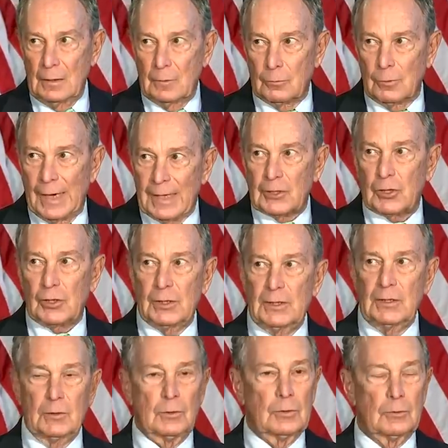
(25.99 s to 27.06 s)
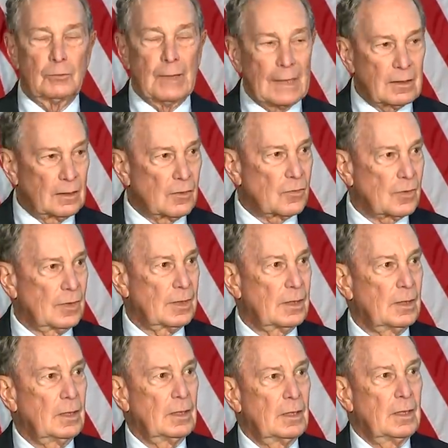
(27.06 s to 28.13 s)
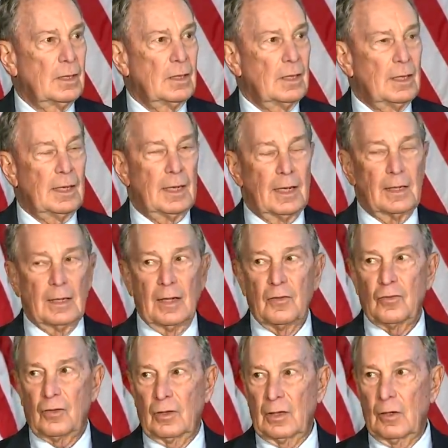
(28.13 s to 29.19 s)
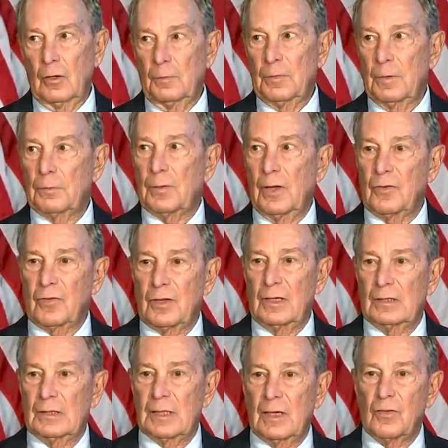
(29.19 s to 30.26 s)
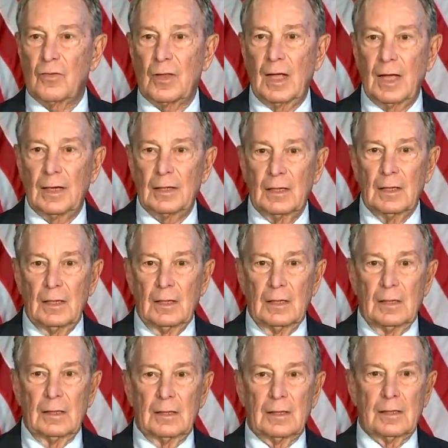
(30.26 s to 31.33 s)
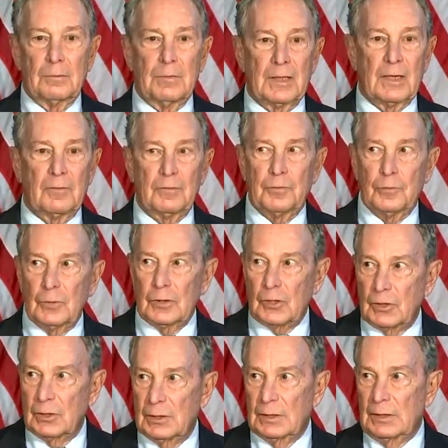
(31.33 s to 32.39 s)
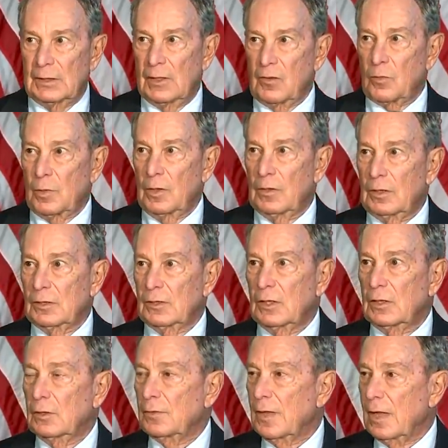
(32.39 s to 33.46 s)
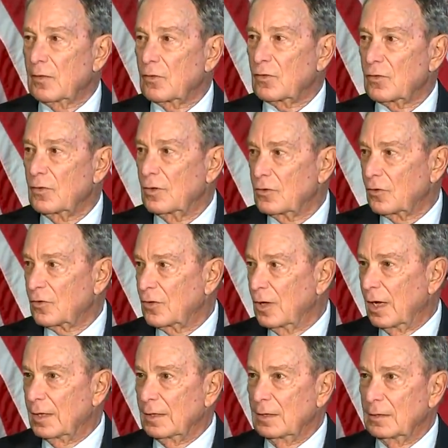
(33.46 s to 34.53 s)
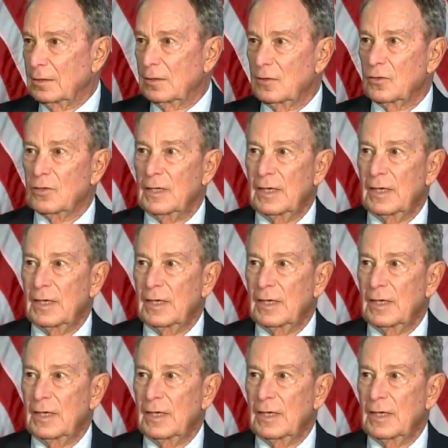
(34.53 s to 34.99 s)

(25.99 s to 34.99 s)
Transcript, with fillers: rashly or recklessly. And I certainly hope the president does that. Uh, but unfortunately, as we all know, that's just not in his